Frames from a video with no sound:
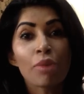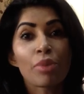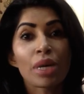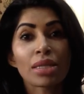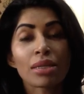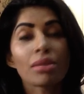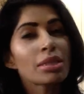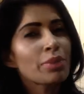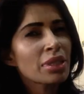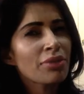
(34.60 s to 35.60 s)
but this
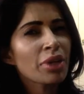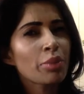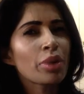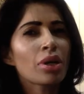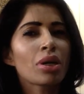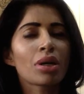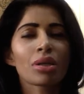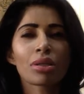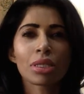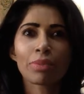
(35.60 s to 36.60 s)
specific book,
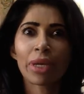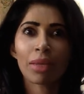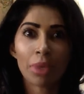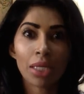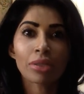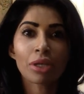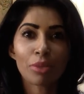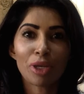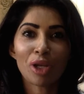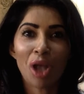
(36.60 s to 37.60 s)
this baby, took
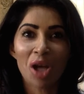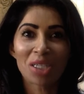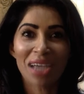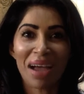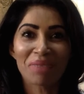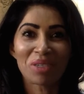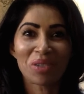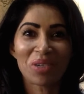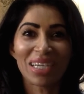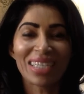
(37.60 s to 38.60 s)
me a long time
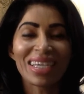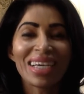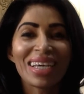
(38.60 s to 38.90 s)
to read,